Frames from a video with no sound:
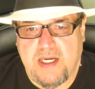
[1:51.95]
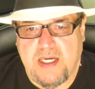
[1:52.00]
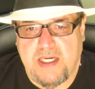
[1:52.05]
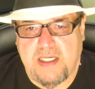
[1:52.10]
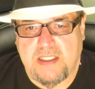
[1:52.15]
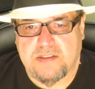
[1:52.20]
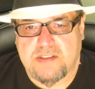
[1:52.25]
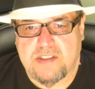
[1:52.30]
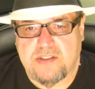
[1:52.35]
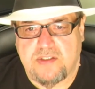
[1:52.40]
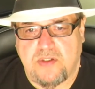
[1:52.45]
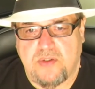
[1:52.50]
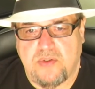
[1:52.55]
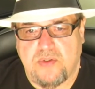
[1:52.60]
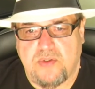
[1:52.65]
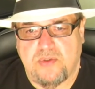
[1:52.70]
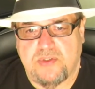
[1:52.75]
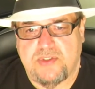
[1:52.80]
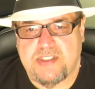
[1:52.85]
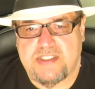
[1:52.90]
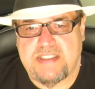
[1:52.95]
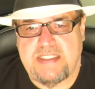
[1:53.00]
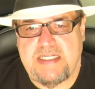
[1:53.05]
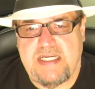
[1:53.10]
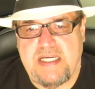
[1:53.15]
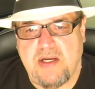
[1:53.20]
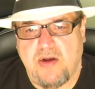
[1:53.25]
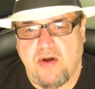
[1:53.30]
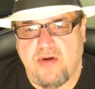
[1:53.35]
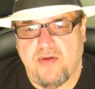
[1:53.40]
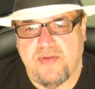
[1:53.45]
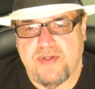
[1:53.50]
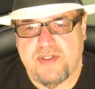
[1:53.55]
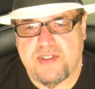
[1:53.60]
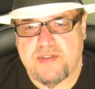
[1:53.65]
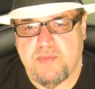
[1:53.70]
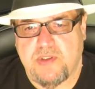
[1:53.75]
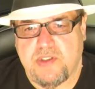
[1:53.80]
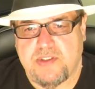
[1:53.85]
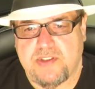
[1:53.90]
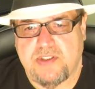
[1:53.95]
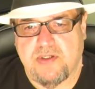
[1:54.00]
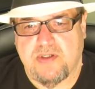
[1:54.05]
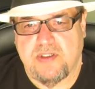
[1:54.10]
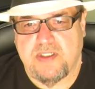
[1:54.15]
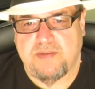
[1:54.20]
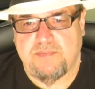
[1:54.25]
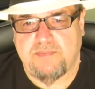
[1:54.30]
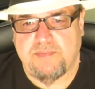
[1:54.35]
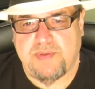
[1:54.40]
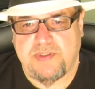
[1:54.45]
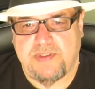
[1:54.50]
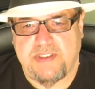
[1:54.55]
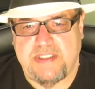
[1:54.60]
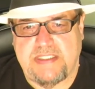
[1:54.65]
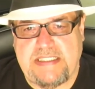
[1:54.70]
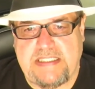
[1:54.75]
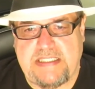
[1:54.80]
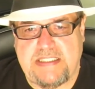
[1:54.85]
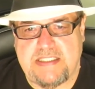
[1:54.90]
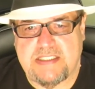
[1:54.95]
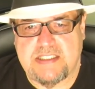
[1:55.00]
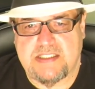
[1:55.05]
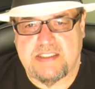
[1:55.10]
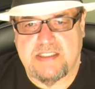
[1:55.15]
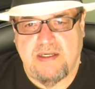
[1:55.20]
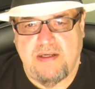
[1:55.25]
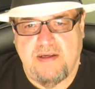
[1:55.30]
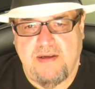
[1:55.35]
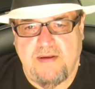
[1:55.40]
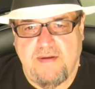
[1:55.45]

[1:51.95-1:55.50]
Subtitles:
And so seeing all this military and police